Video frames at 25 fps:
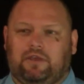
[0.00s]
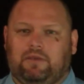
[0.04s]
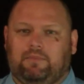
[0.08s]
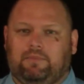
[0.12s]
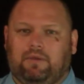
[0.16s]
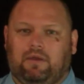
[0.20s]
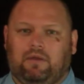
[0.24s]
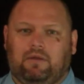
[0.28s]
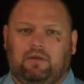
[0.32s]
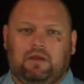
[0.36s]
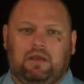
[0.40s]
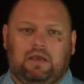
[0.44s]

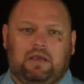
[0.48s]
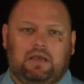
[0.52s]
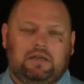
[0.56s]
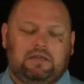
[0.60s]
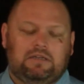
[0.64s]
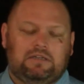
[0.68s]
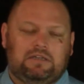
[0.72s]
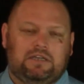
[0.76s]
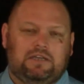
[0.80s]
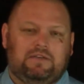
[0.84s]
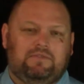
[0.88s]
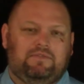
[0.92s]
about
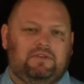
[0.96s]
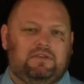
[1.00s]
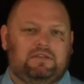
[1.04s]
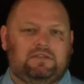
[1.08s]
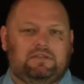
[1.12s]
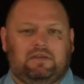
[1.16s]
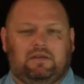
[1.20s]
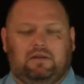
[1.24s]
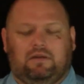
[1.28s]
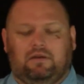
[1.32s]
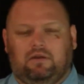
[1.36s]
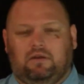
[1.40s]
TVs
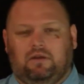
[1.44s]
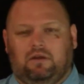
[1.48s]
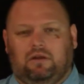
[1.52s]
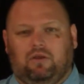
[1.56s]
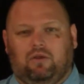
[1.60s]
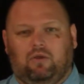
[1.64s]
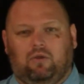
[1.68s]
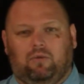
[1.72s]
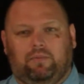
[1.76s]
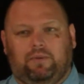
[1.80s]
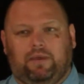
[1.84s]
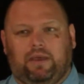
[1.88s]
that are going to
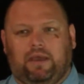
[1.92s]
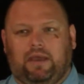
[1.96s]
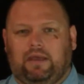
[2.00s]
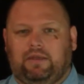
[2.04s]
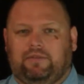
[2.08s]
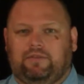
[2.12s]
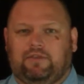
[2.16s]
go bad.